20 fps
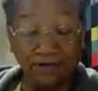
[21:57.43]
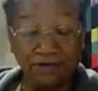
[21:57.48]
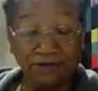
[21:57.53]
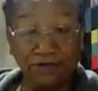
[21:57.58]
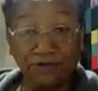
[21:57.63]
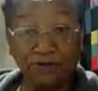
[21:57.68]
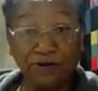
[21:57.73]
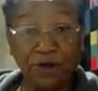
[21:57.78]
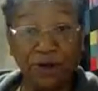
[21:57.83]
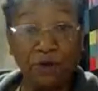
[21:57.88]

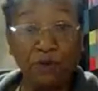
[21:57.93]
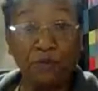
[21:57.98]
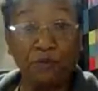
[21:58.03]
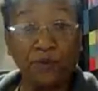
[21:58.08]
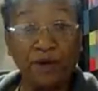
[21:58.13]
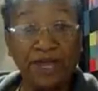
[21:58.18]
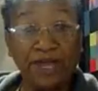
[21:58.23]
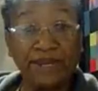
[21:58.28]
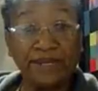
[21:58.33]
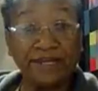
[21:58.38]

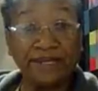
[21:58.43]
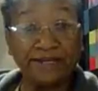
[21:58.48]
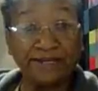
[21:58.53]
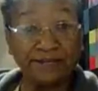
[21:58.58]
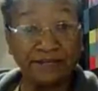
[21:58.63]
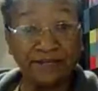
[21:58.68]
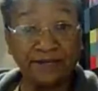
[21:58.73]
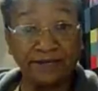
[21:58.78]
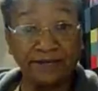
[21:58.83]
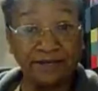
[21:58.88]
wet it
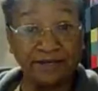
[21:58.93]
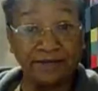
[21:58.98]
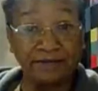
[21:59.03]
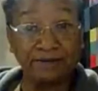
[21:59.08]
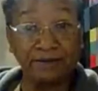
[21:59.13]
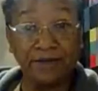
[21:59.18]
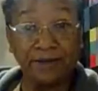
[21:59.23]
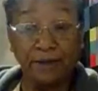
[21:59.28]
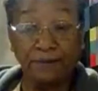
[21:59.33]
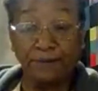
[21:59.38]

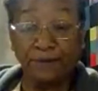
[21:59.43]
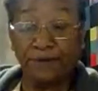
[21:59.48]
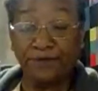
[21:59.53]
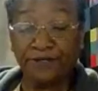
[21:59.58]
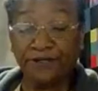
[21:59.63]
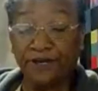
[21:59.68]
and put